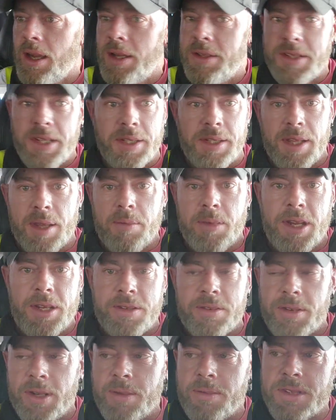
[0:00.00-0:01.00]
I did let my
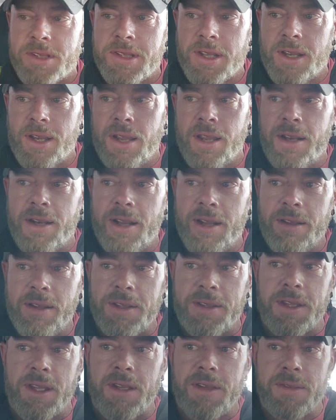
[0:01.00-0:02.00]
dreams die, and I
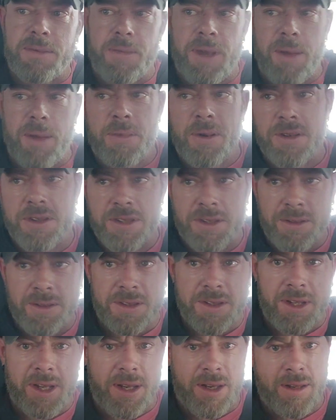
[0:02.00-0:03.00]
let things, my
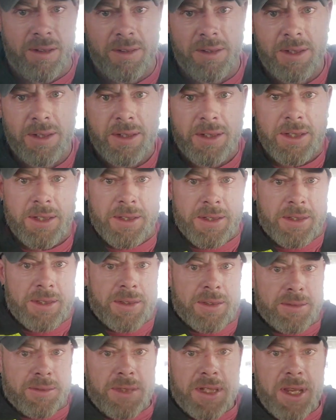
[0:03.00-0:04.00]
pursuits kind of
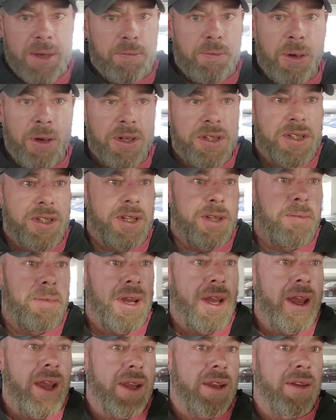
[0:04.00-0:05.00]
get pushed to the
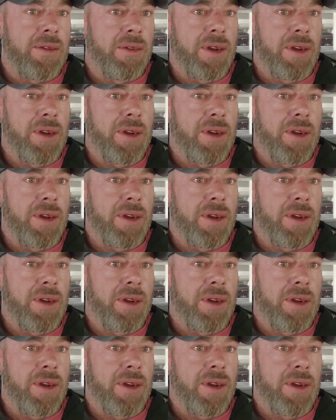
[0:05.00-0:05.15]
back.